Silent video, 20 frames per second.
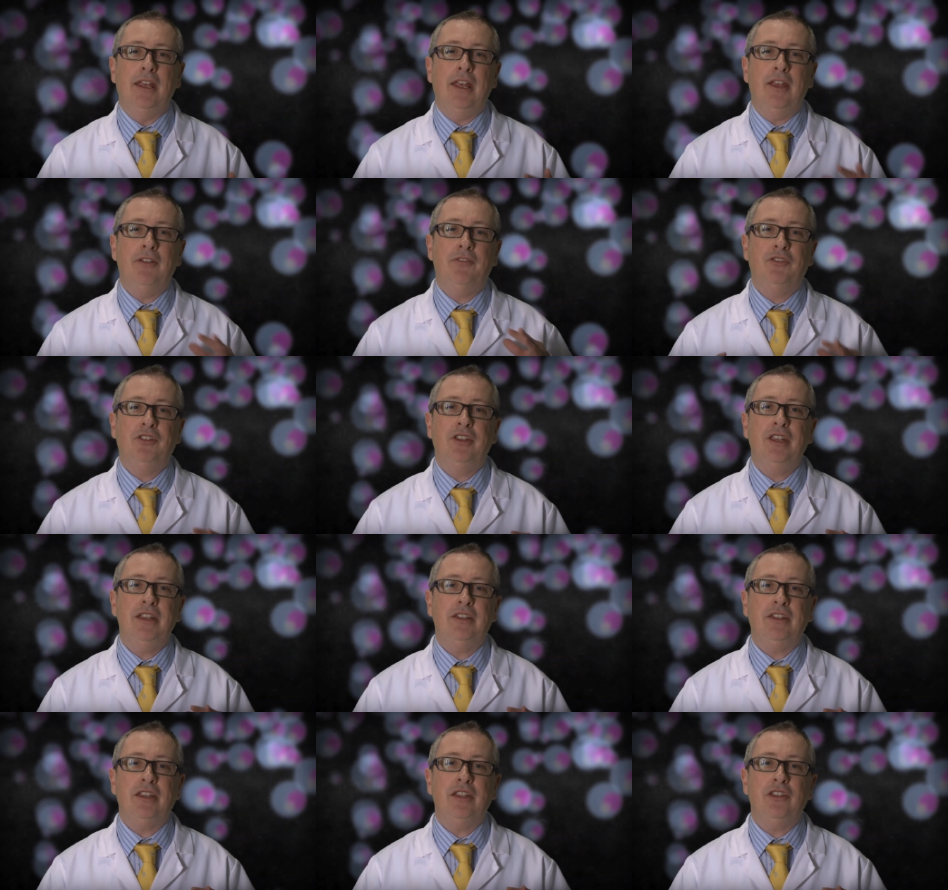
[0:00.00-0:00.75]
If
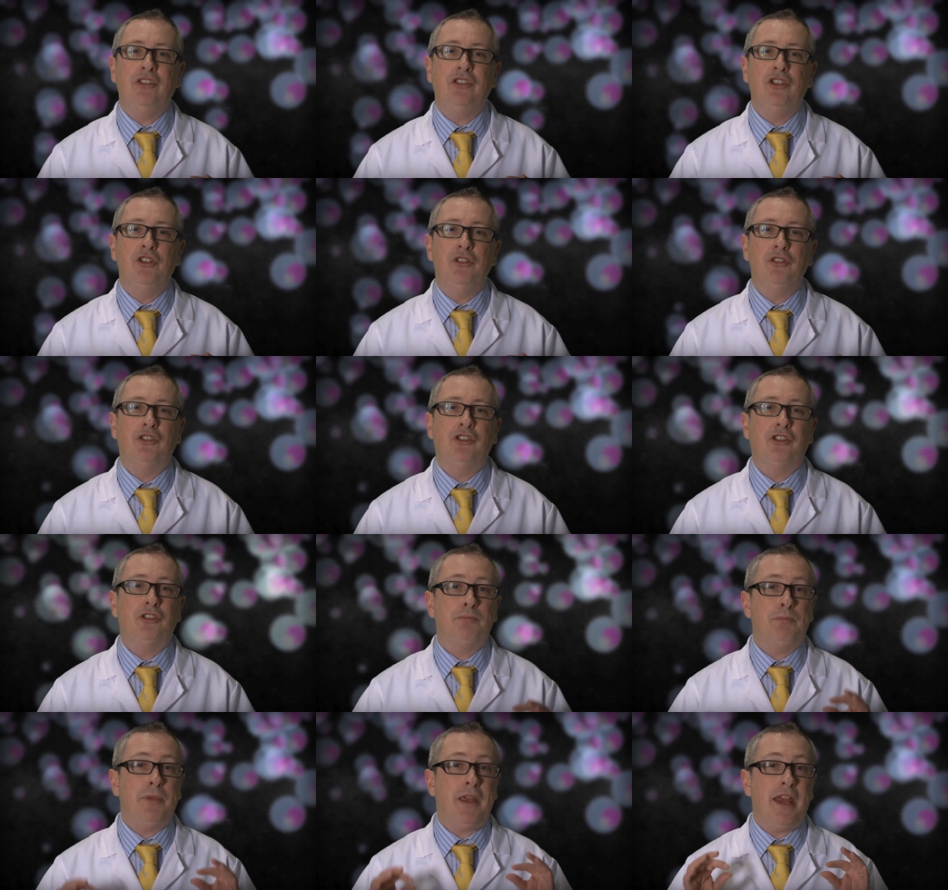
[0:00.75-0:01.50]
DEET is used
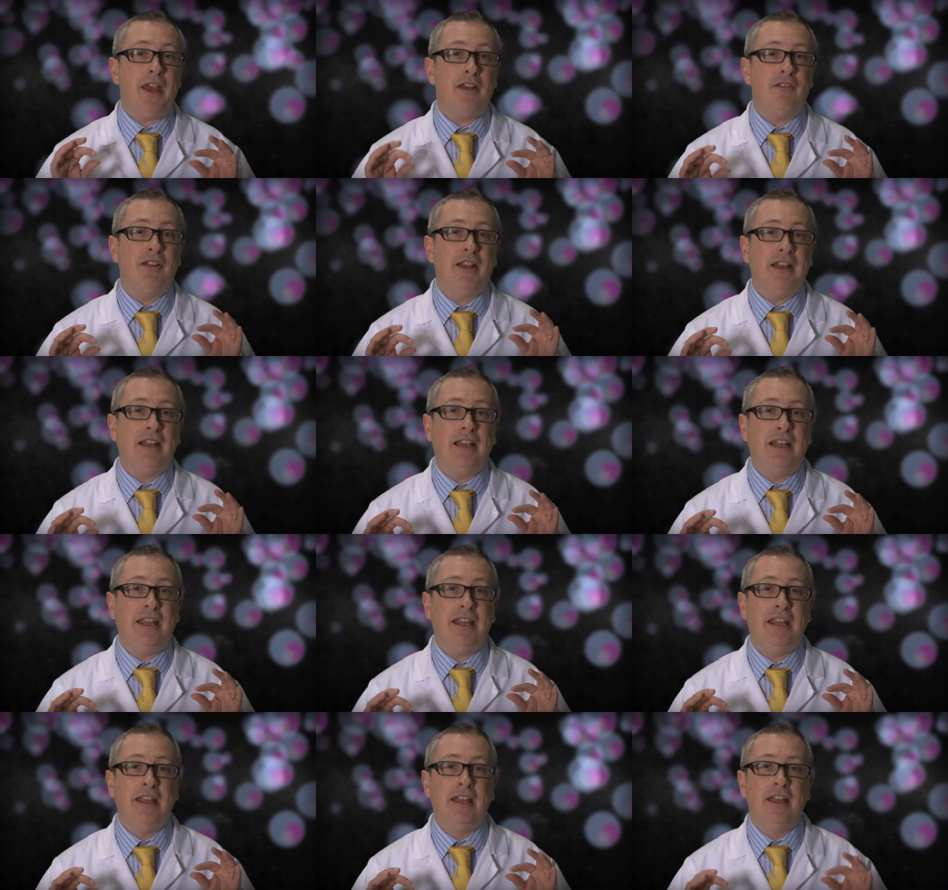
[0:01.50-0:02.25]

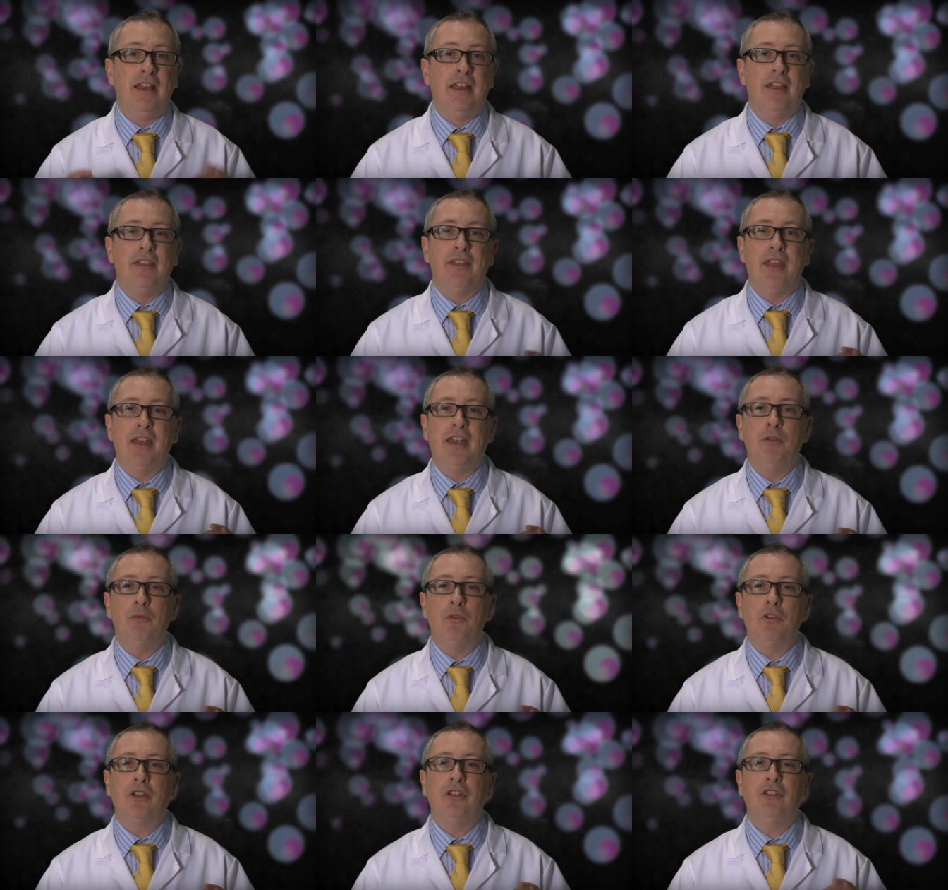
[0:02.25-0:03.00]
sparingly, then
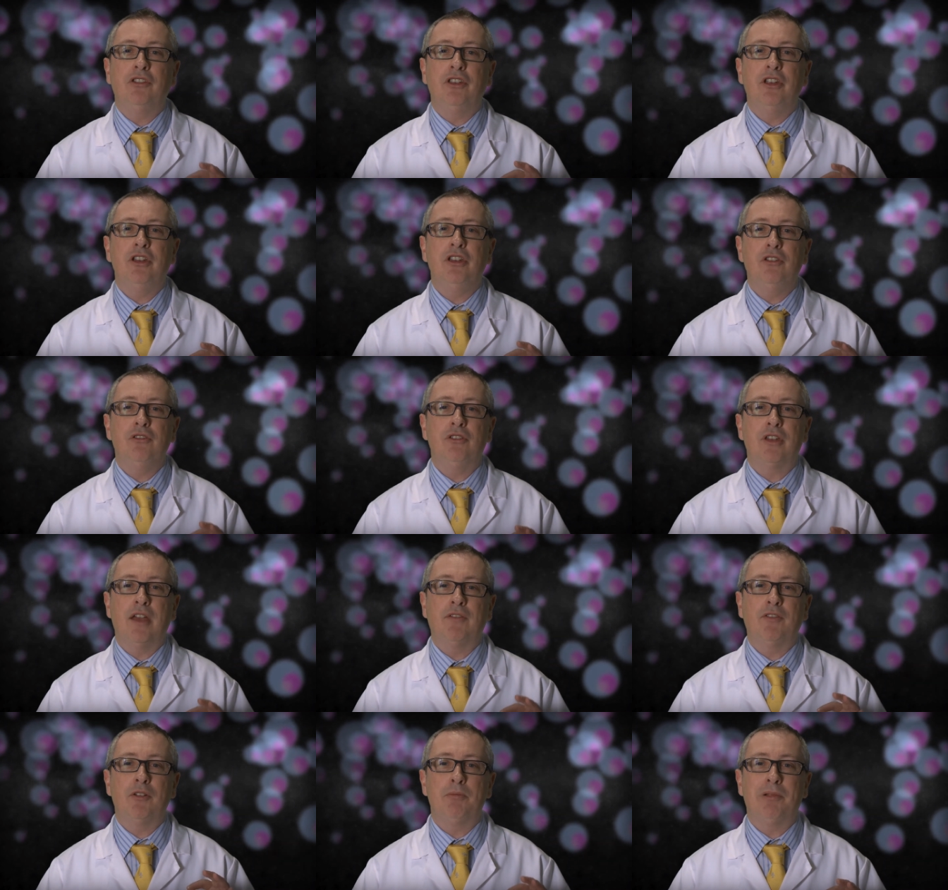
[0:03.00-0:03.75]
it will continue
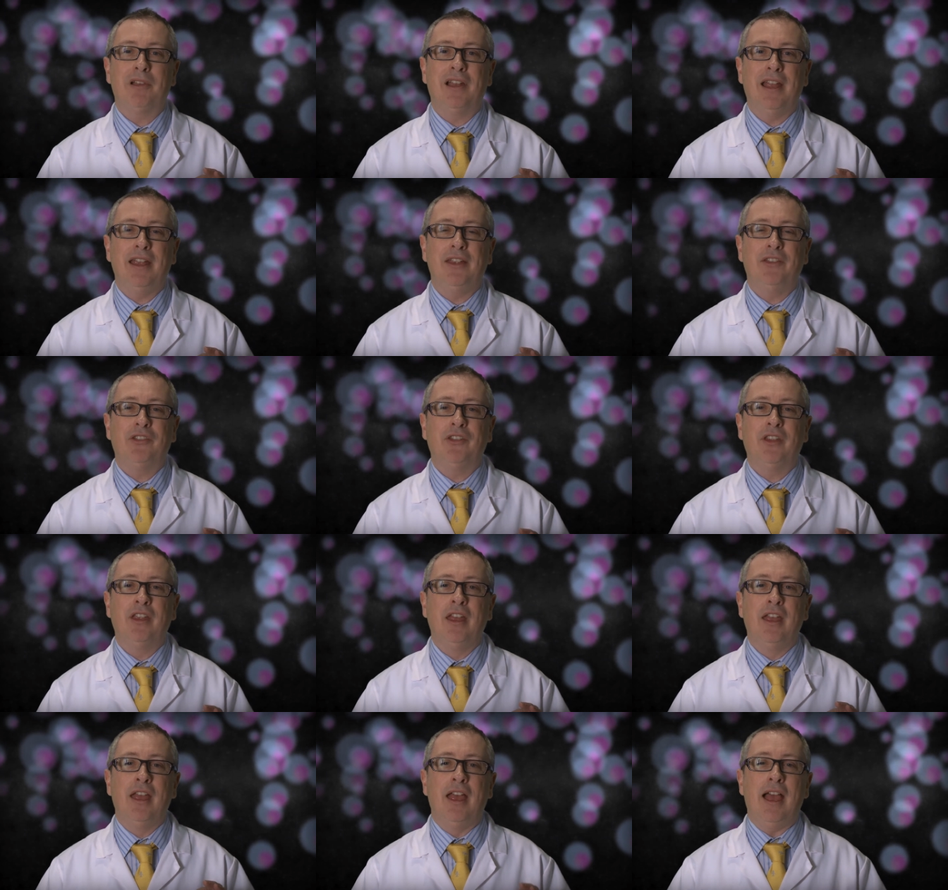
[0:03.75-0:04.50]
to have a place
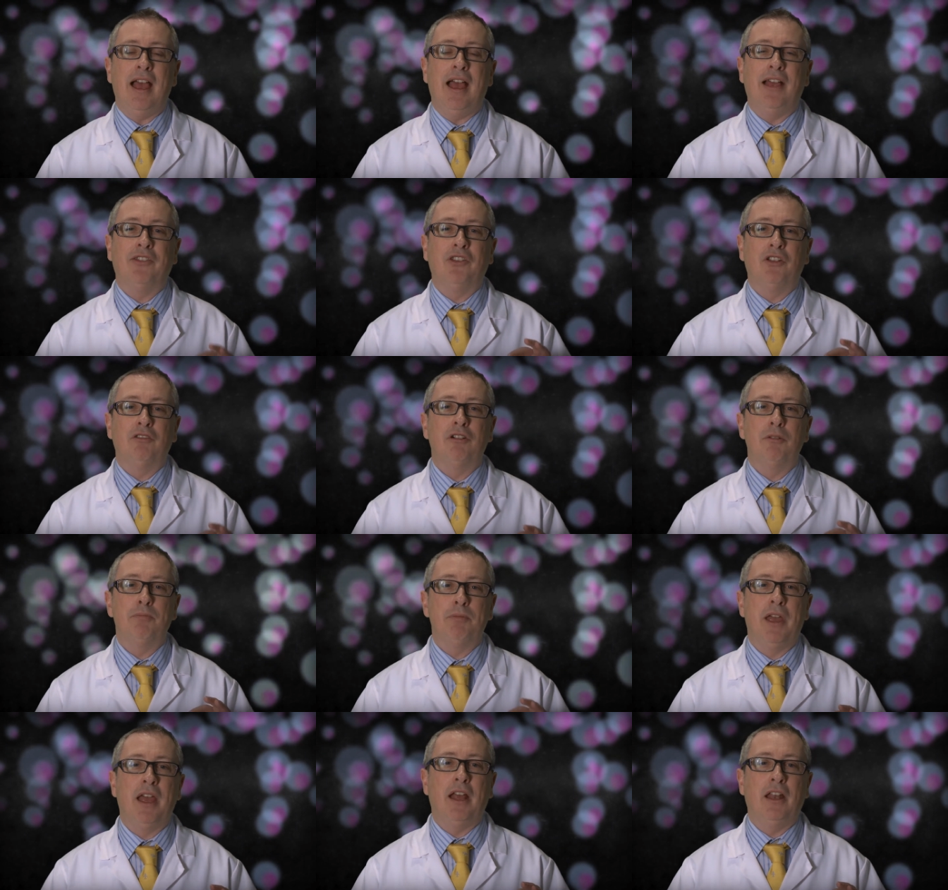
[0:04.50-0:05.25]
as a
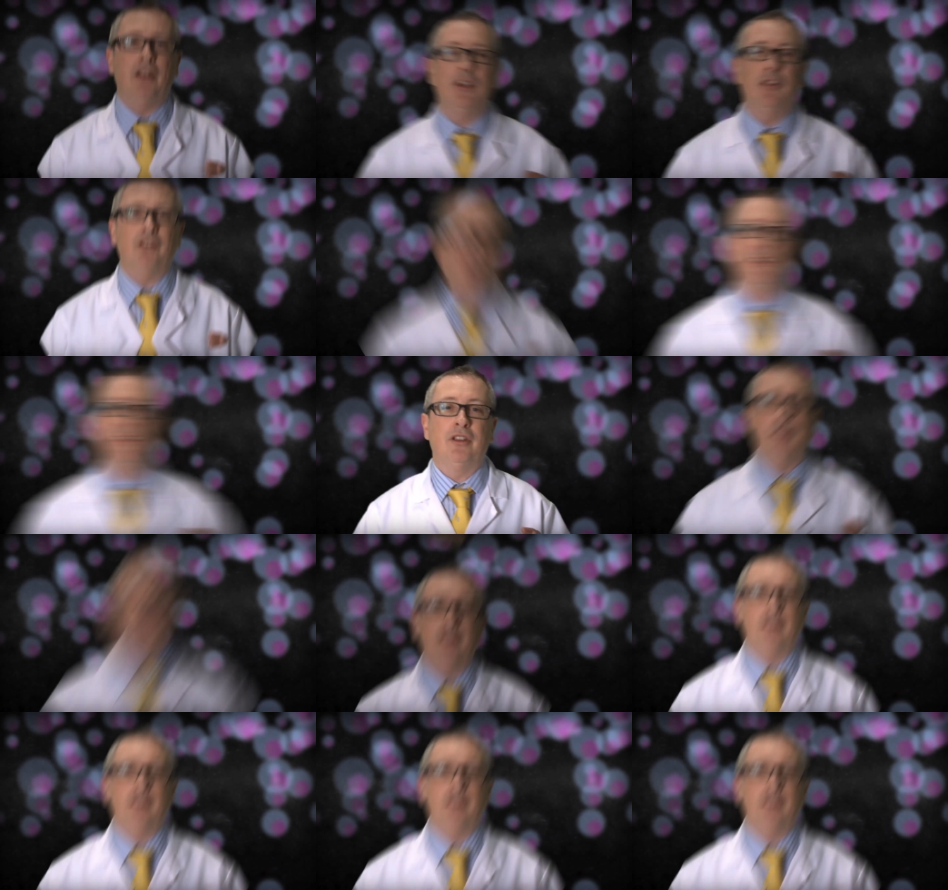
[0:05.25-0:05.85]
repellent.